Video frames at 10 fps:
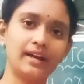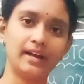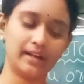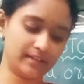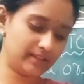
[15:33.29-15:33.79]

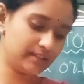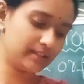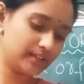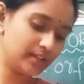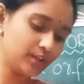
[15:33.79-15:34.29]
and in the
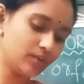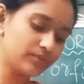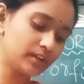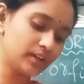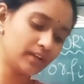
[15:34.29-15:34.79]
early of
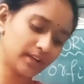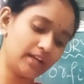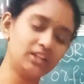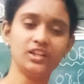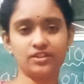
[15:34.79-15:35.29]
the
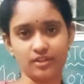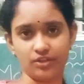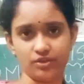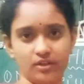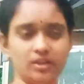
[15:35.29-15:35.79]
19th
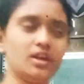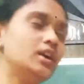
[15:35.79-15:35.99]
century.